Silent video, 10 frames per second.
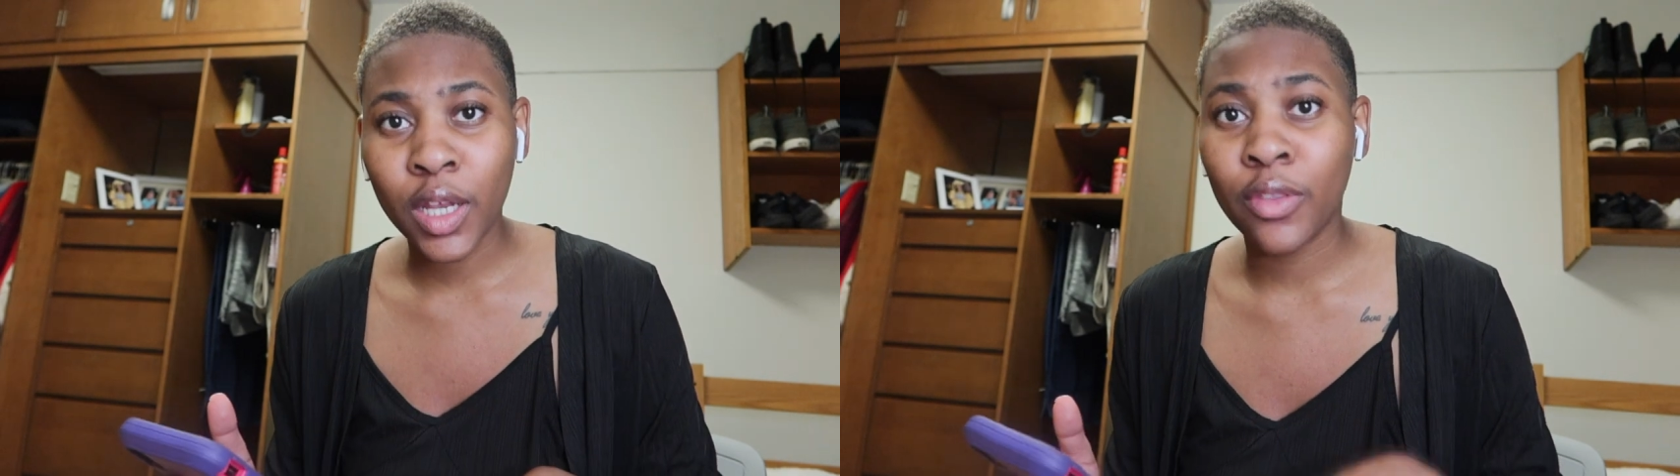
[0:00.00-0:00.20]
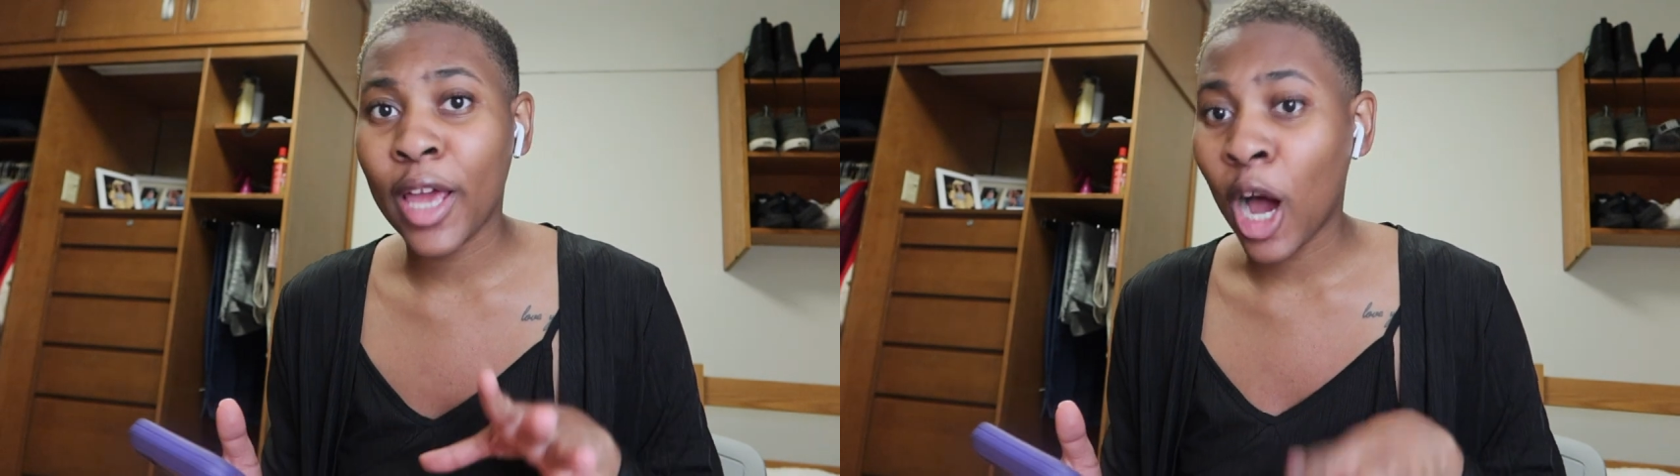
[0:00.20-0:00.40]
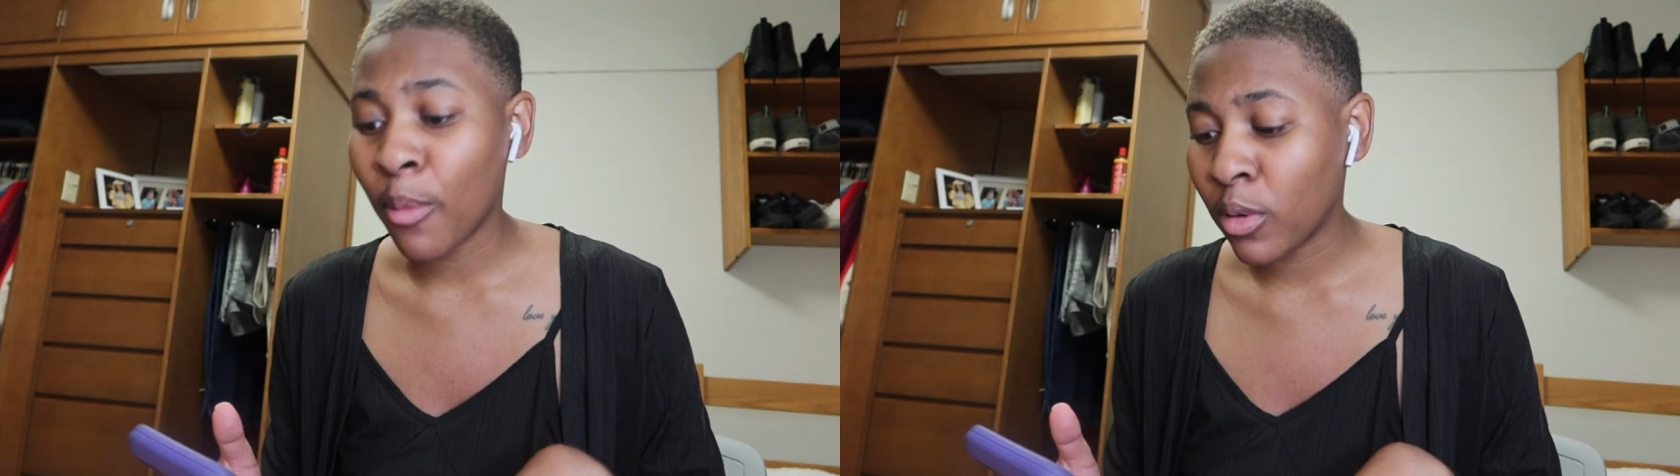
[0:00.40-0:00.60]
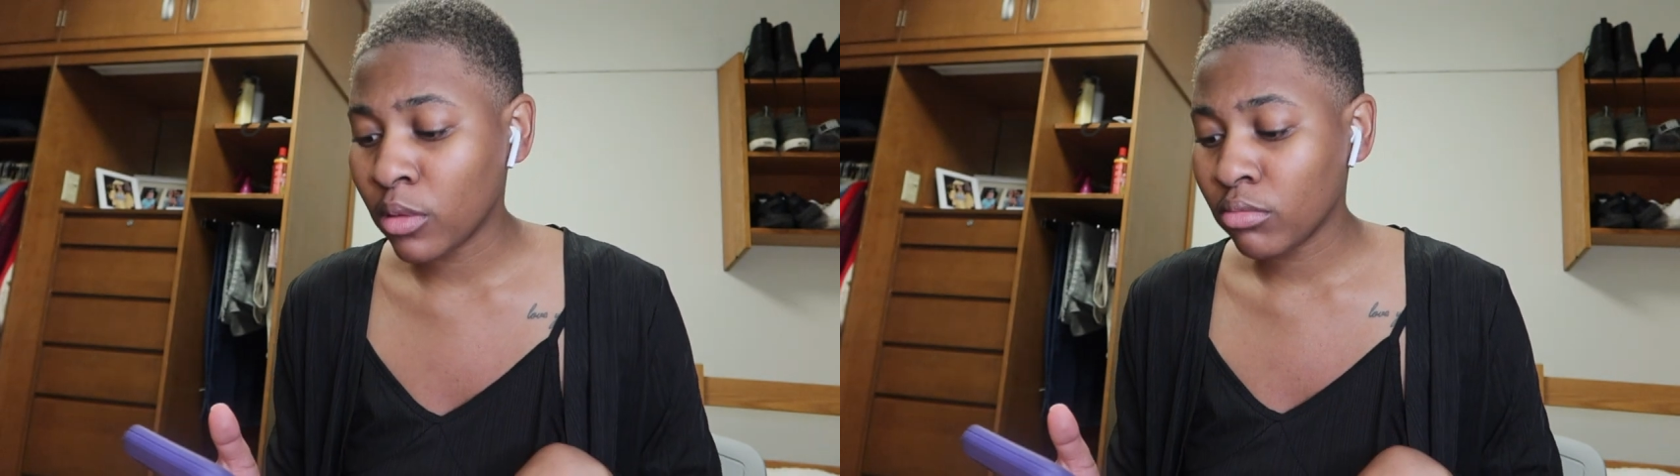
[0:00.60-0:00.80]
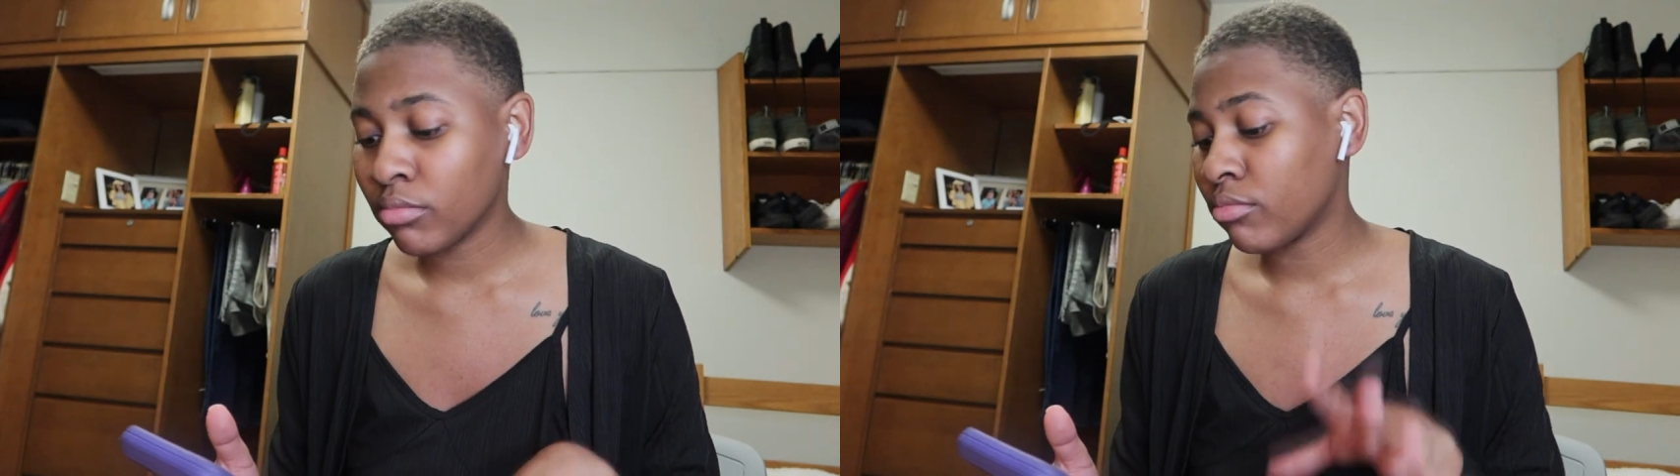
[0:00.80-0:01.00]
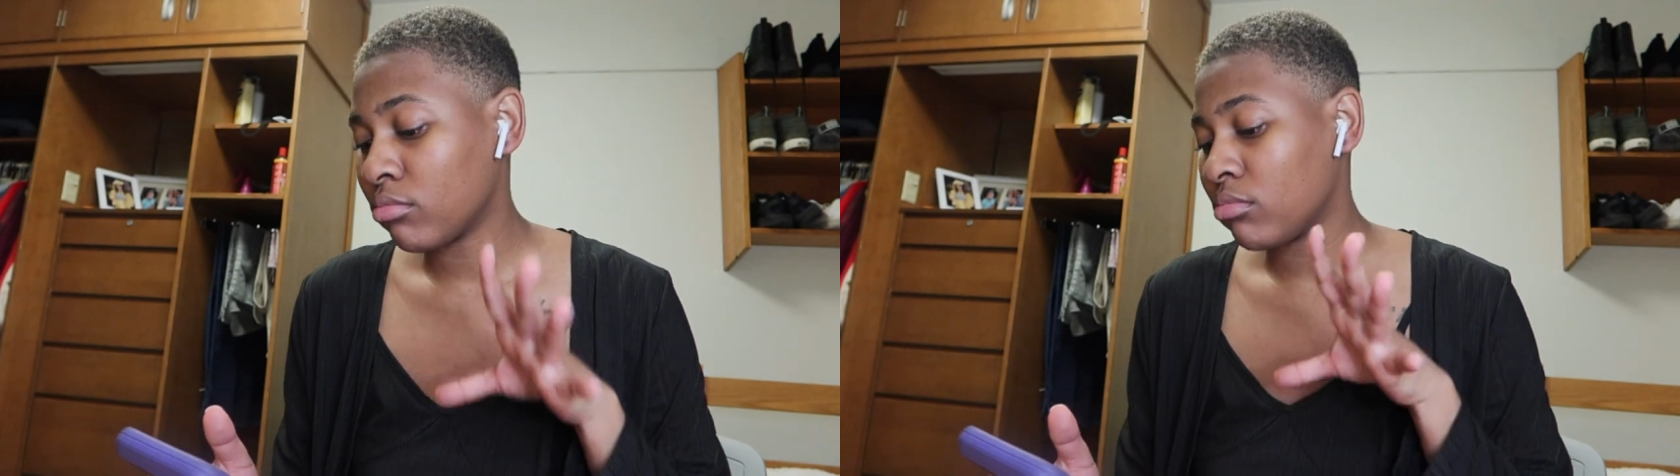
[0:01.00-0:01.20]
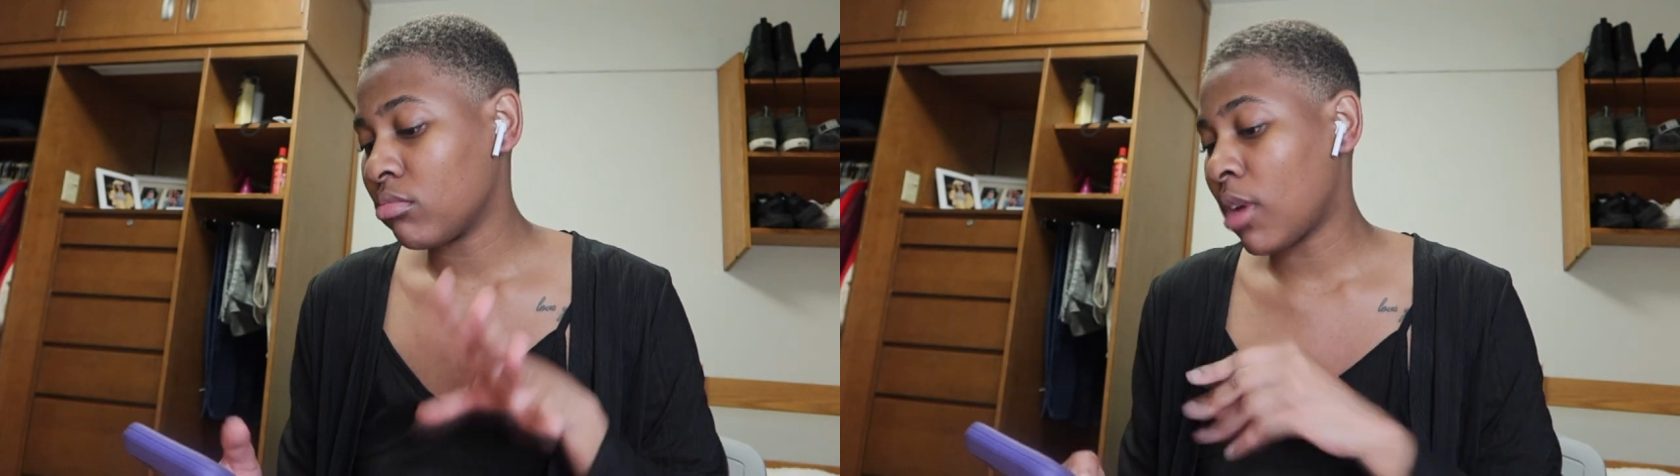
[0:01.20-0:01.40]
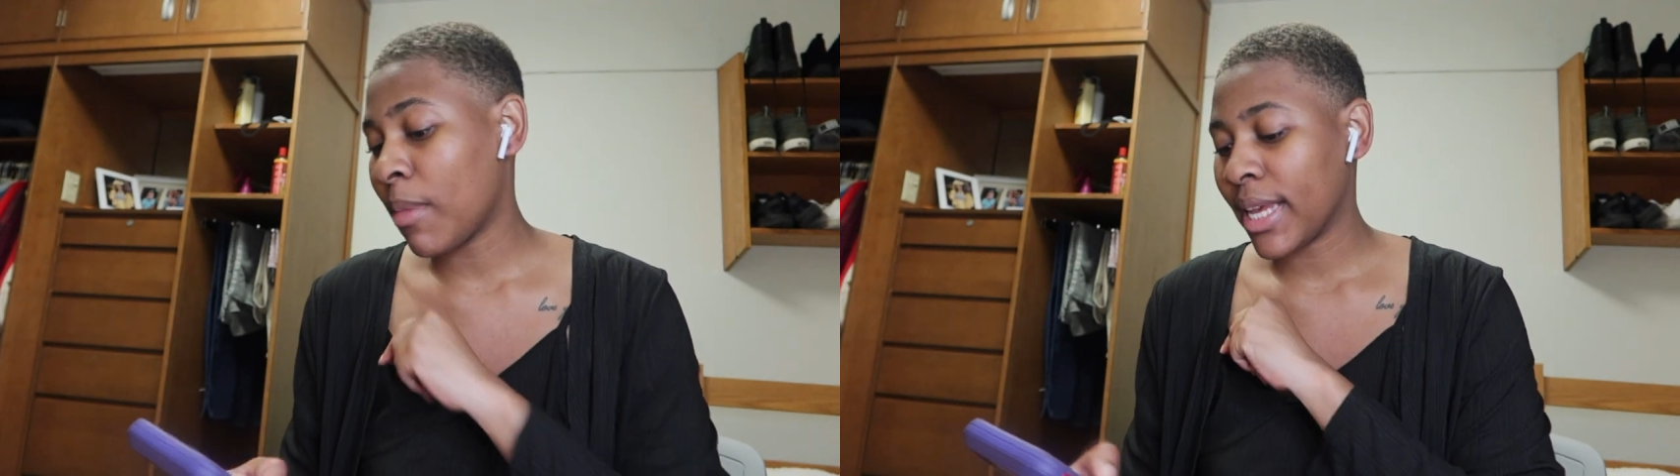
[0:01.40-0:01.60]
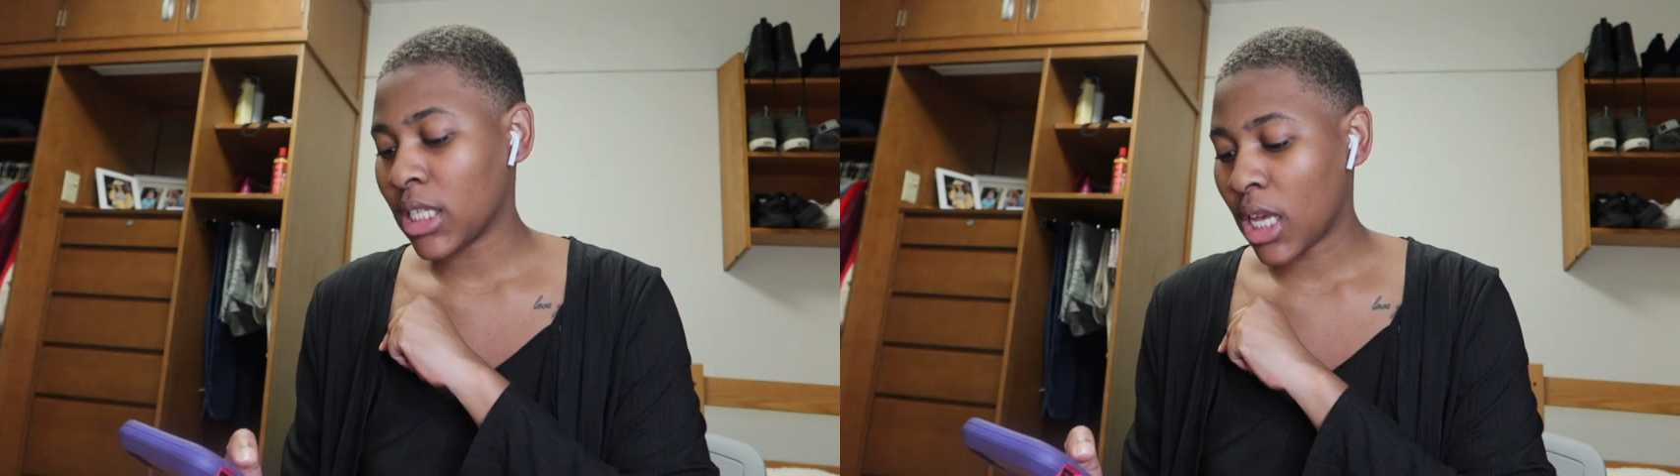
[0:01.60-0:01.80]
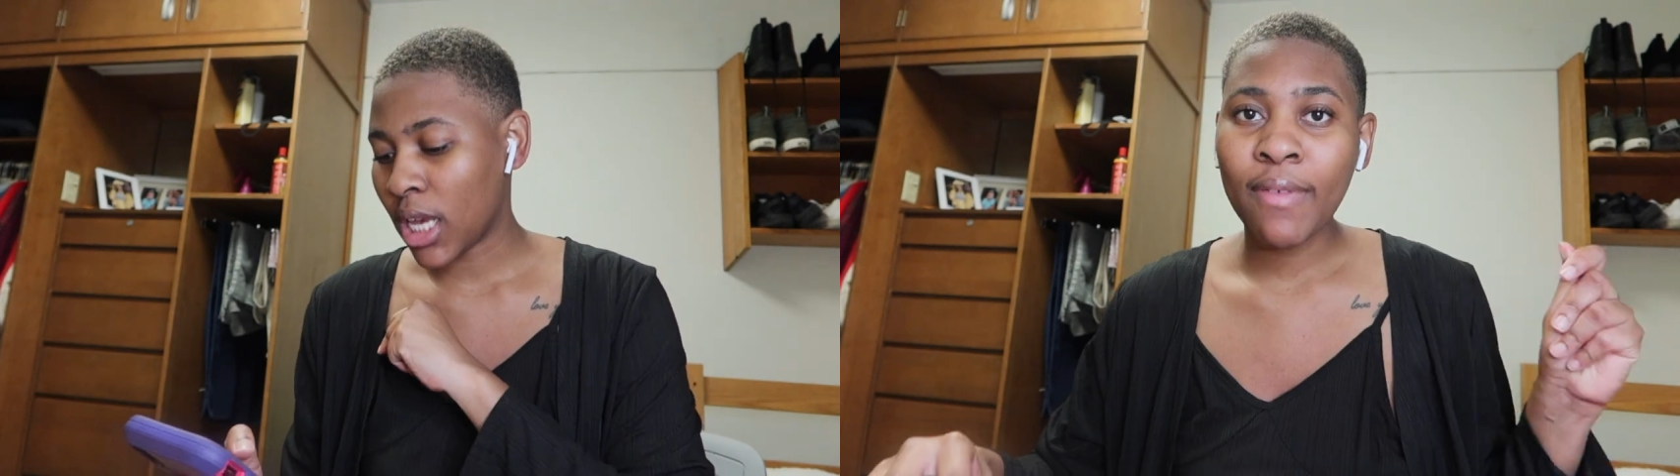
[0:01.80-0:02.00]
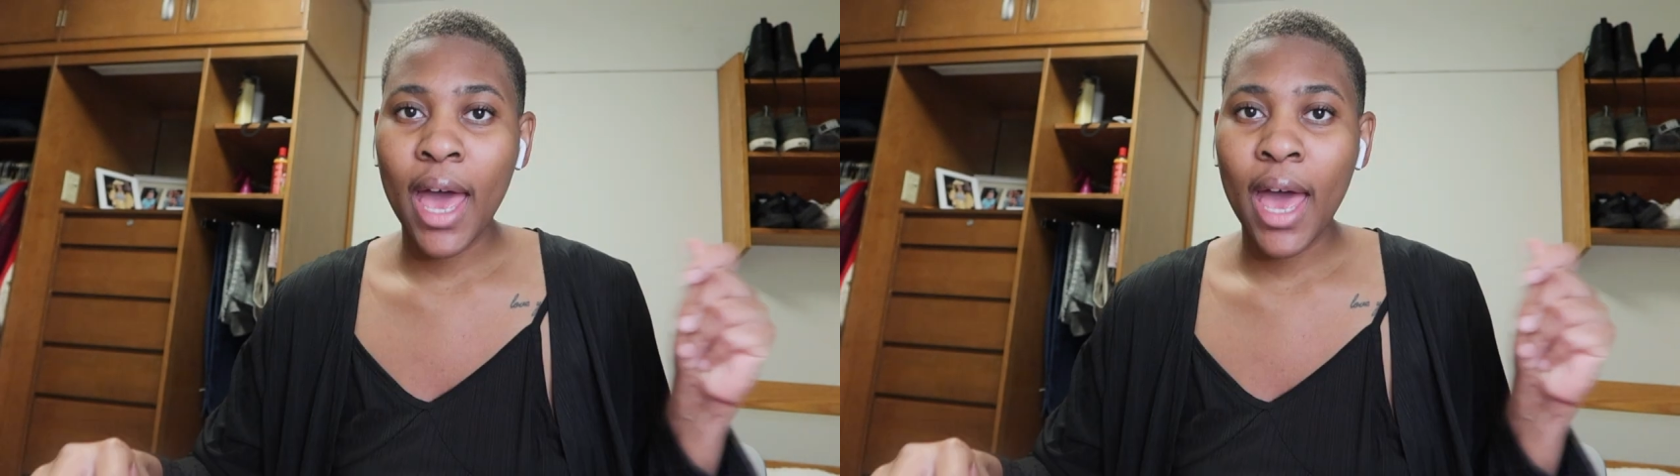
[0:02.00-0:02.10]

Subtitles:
and the album, amazing.